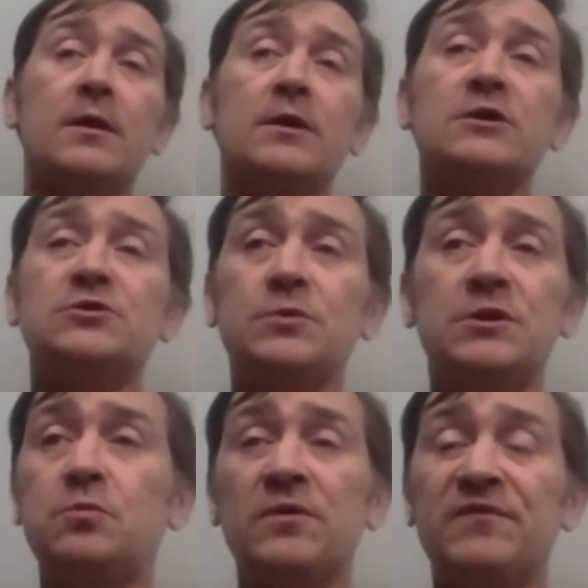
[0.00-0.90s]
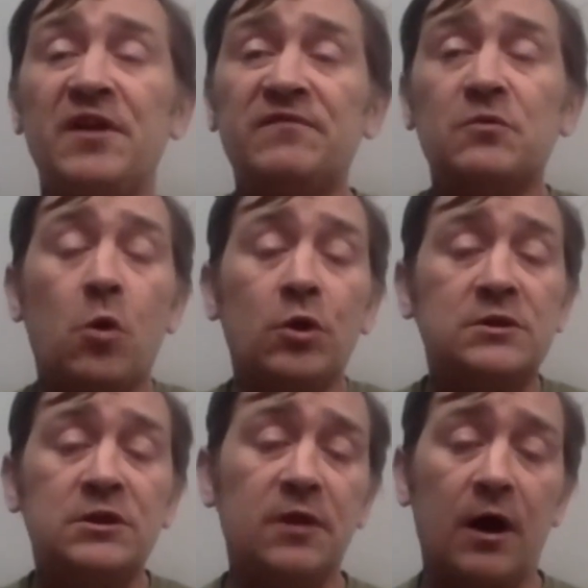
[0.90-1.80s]
because we we've never
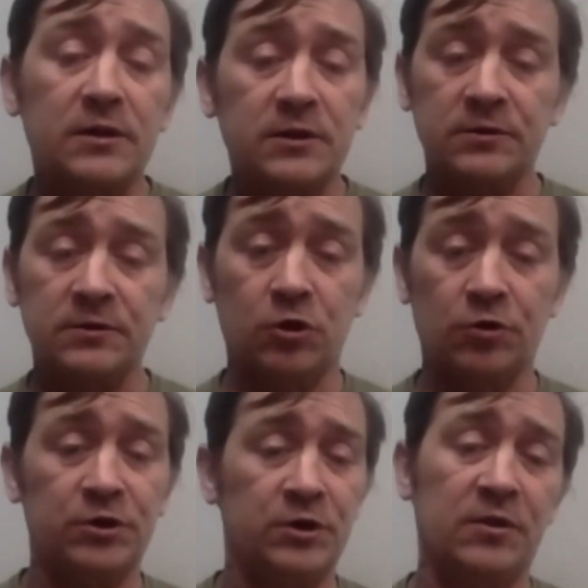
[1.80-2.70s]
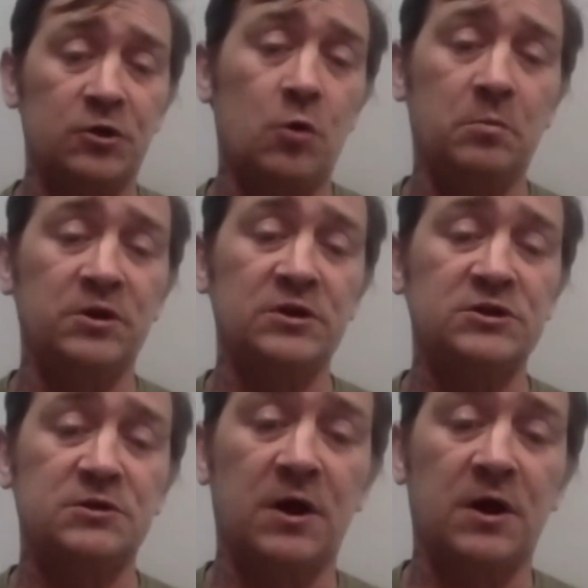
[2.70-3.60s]
wanted that in this country. Neither
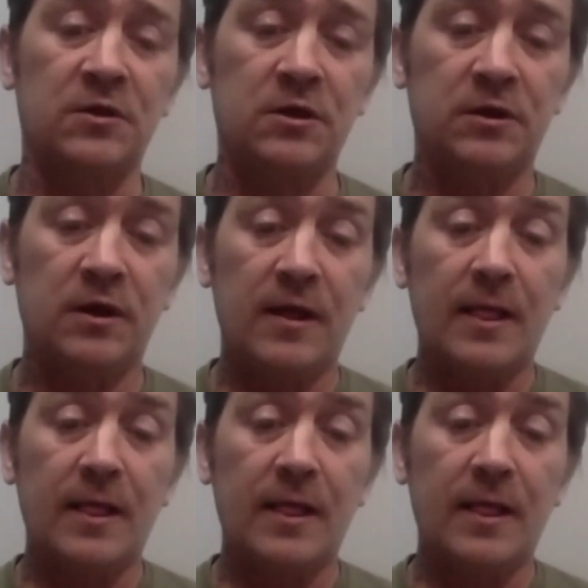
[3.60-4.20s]
communism, neither